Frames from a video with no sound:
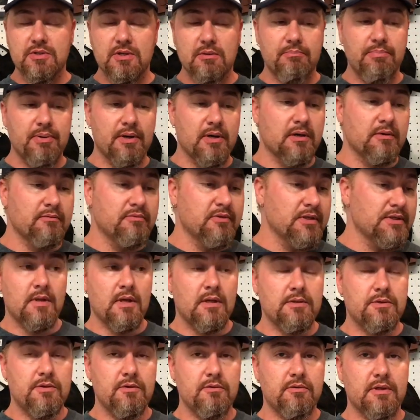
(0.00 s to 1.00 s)
comparatively
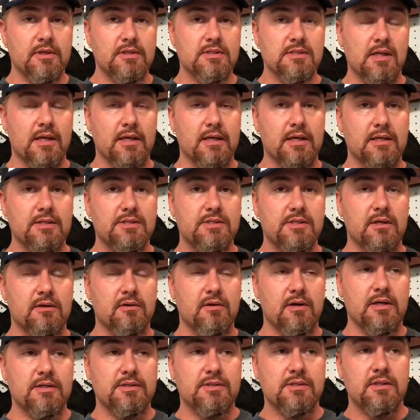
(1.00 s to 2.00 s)
to things like
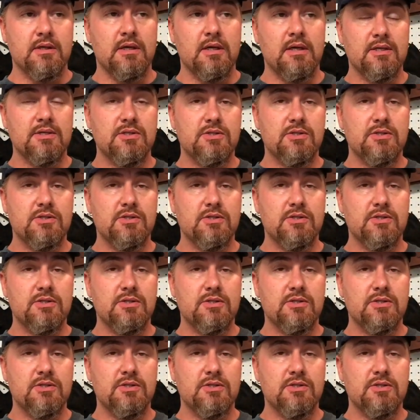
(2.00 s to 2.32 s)
cigarettes,